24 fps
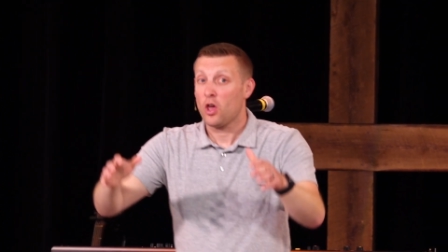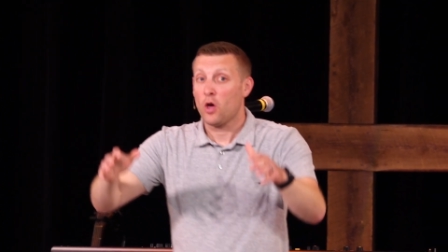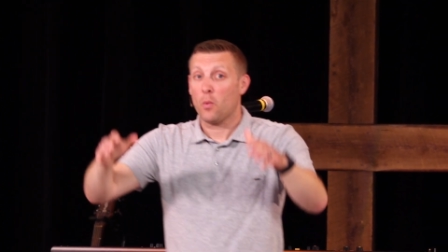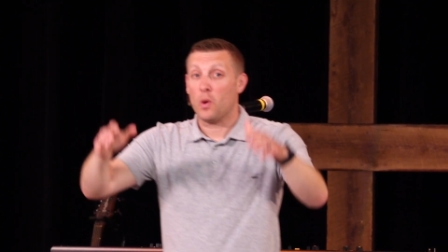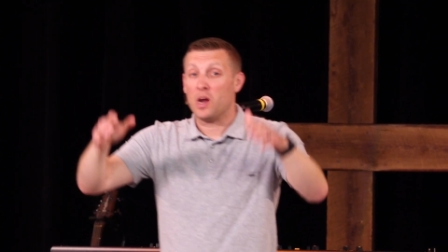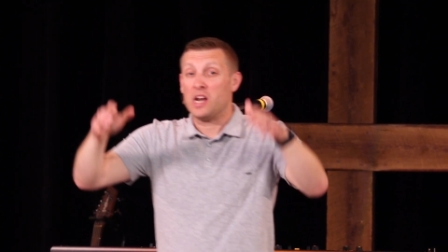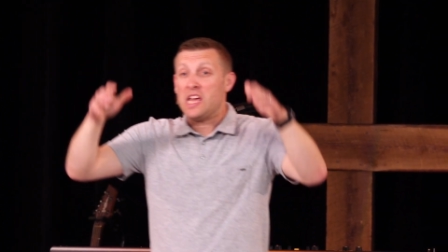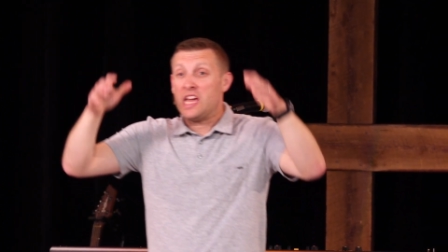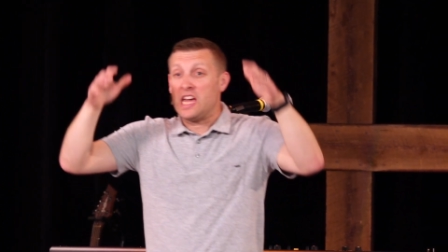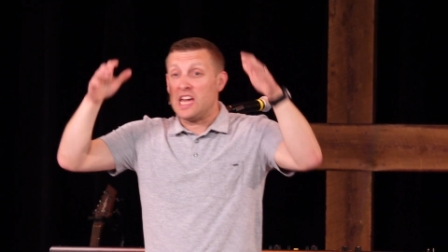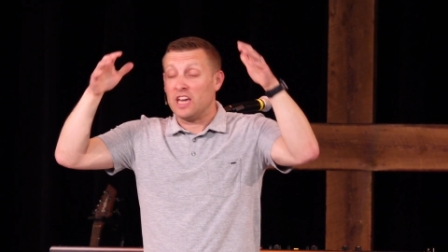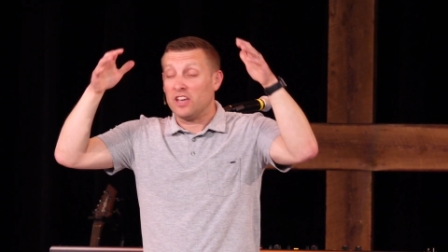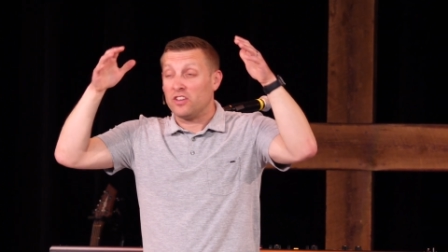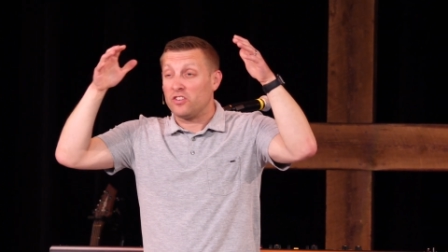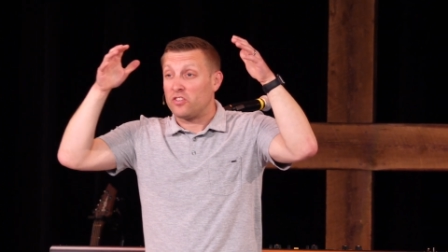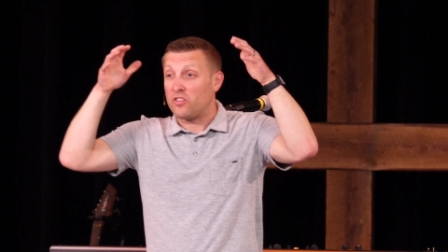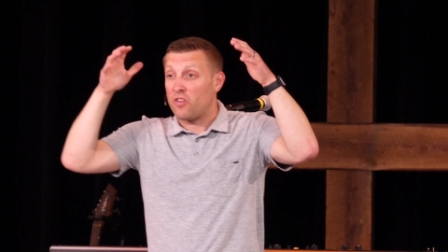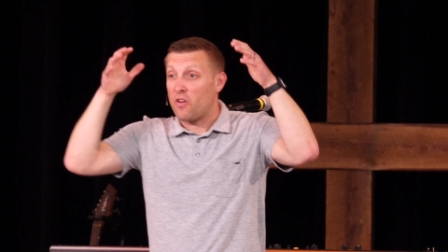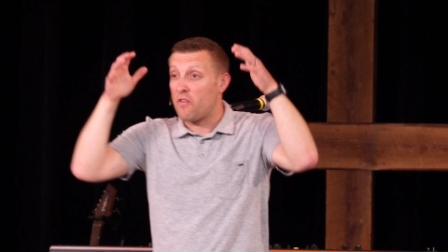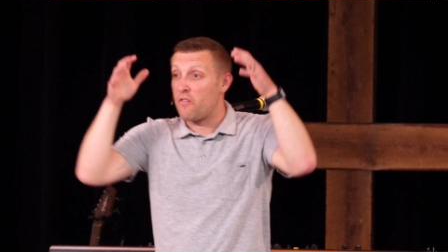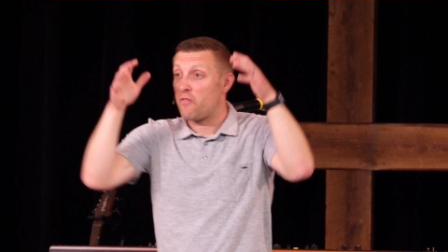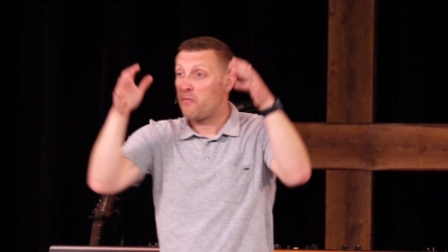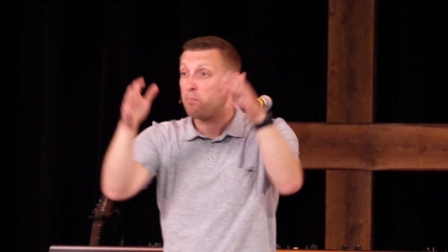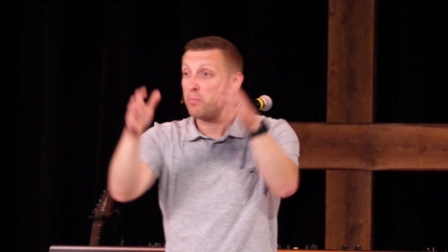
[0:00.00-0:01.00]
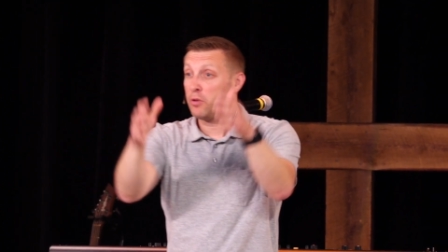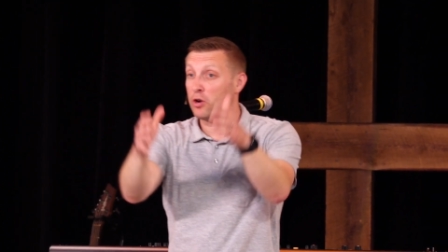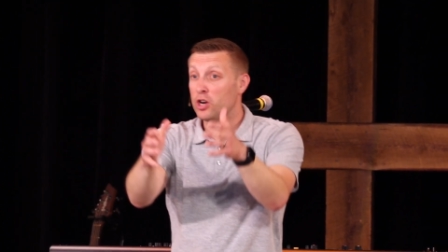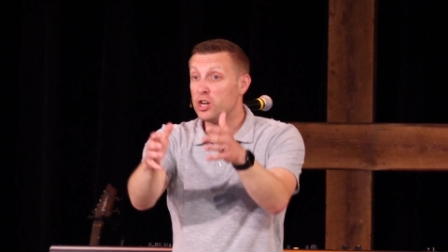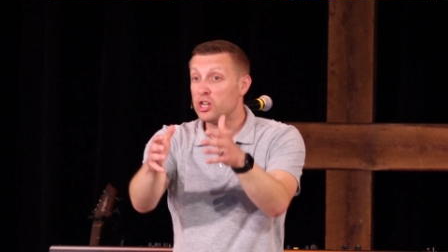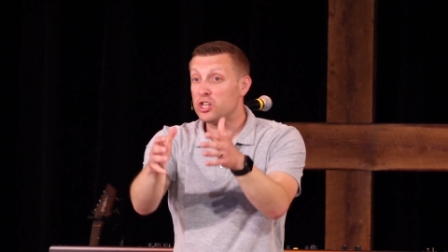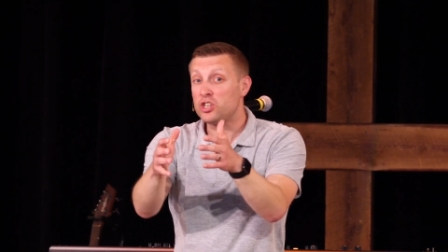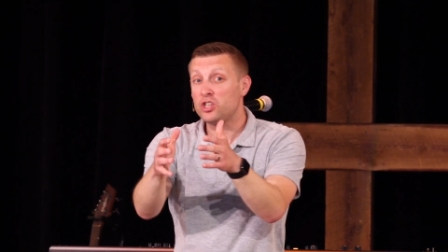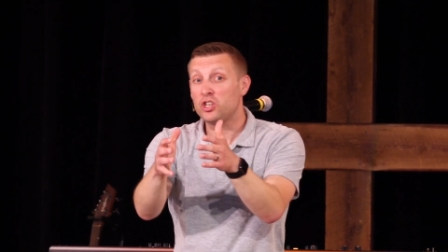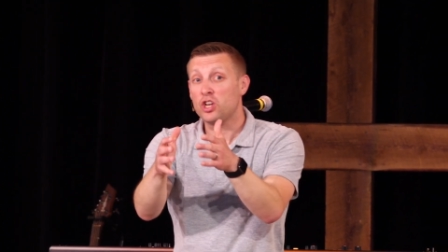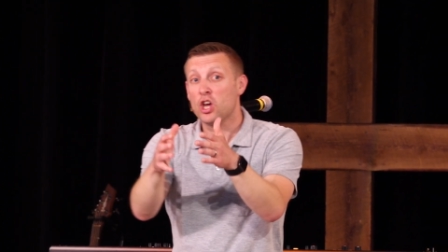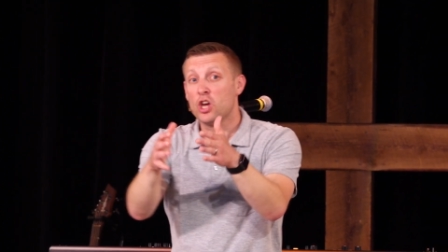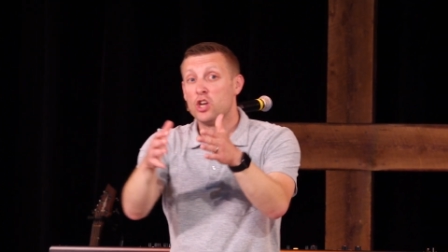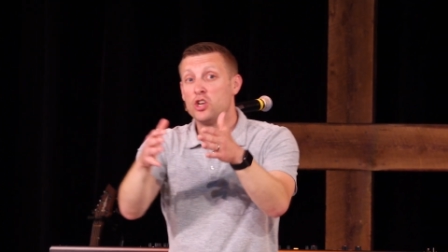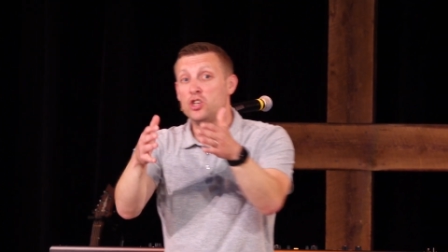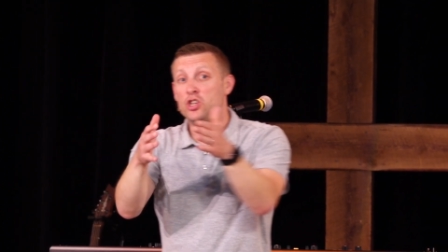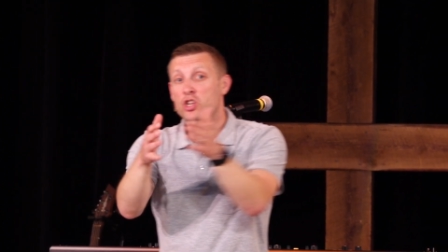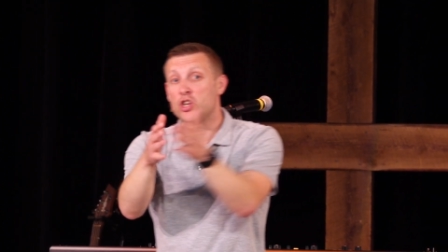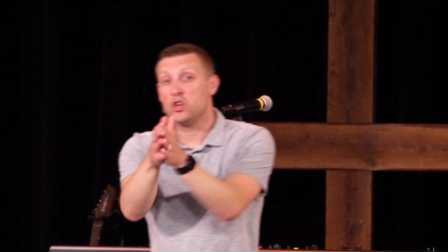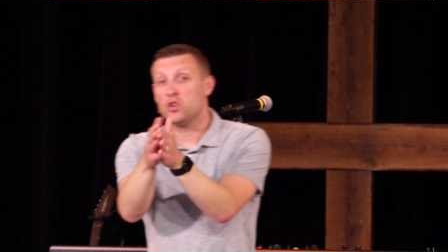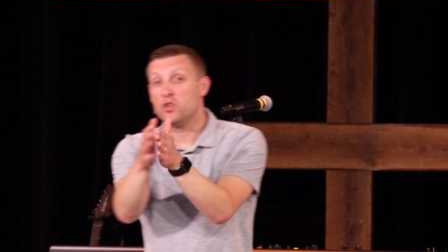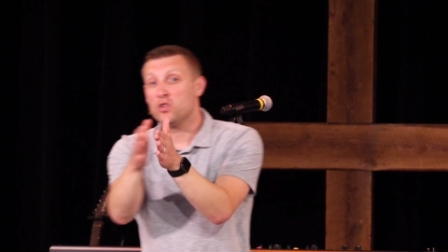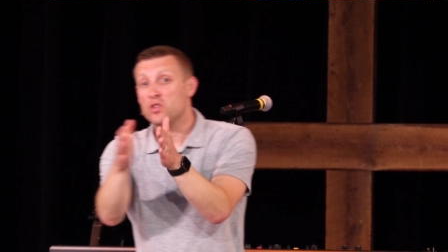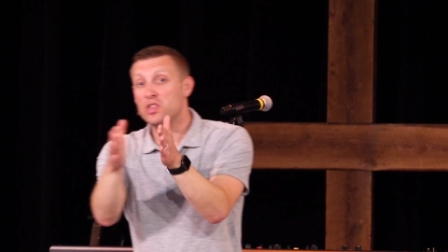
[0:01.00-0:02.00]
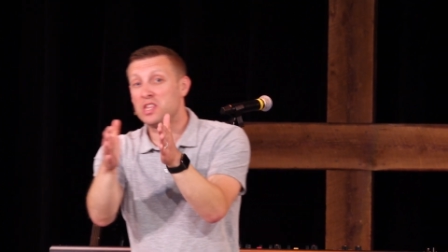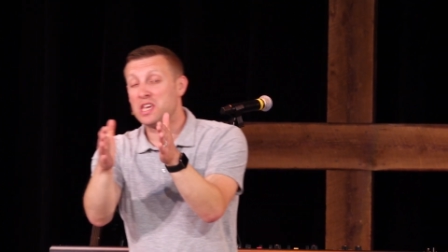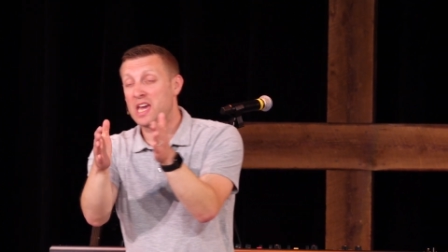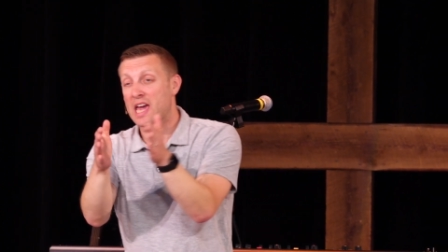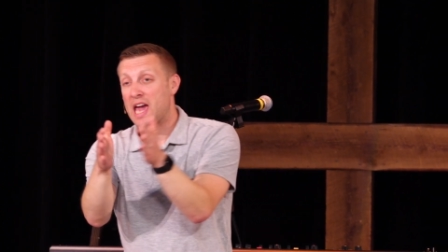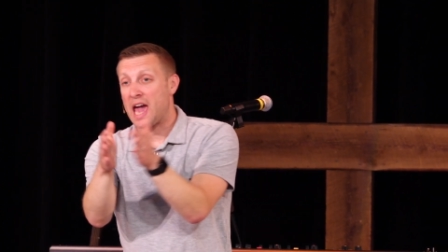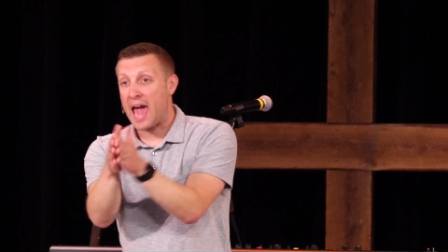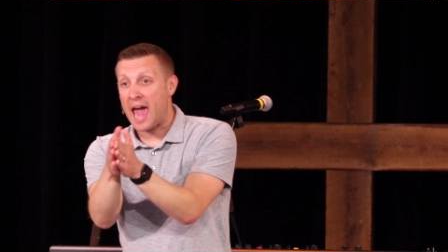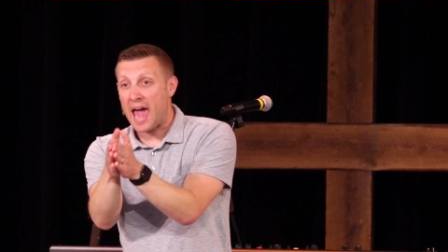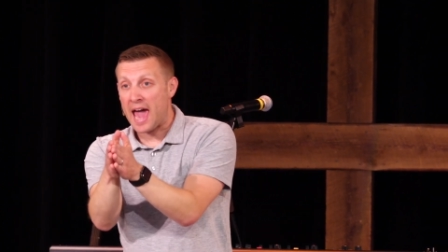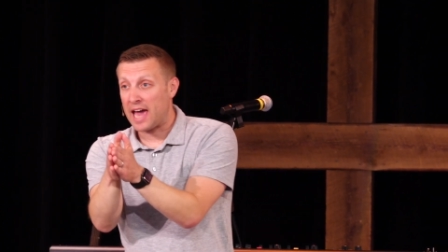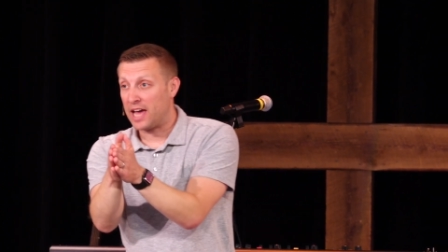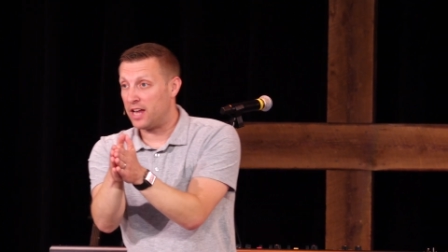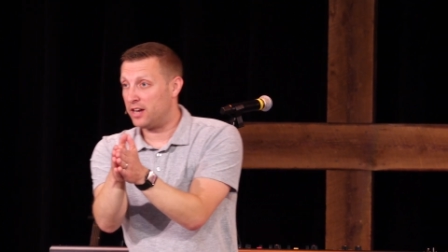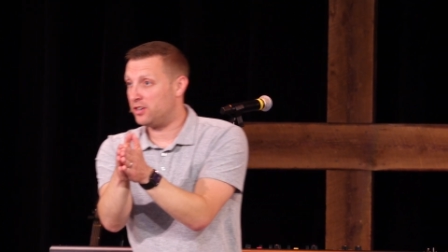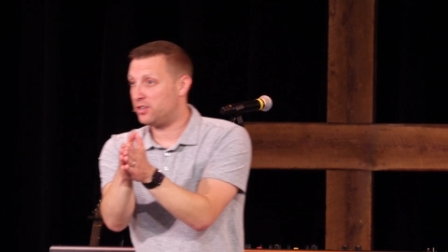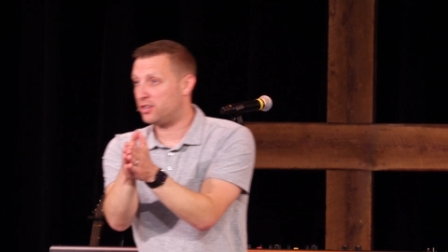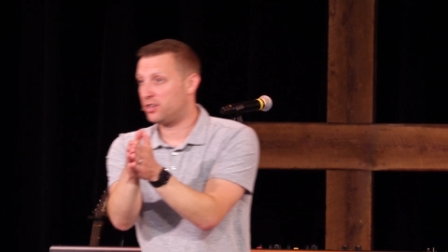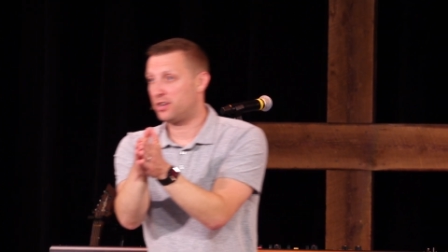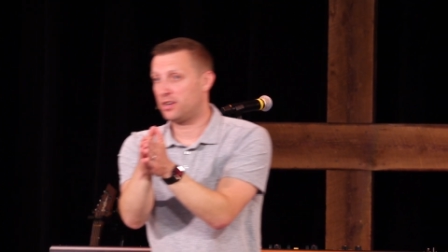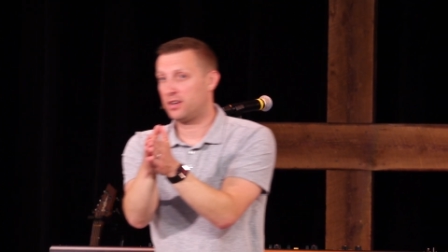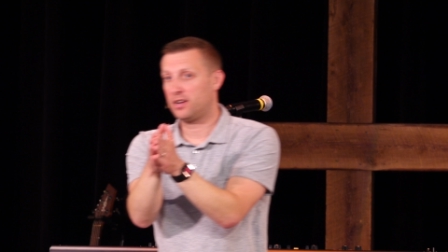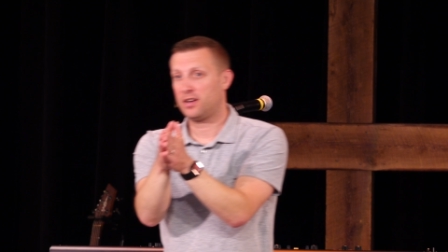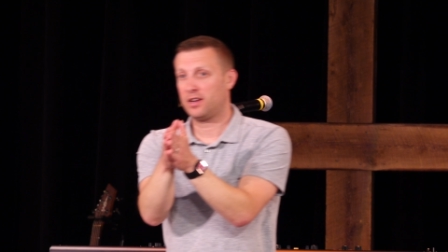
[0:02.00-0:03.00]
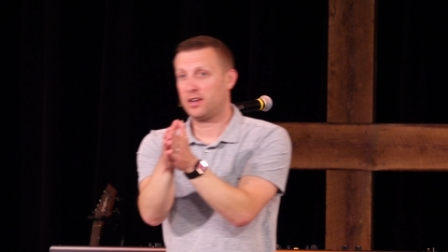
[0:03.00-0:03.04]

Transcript: when he is pushed to the edge,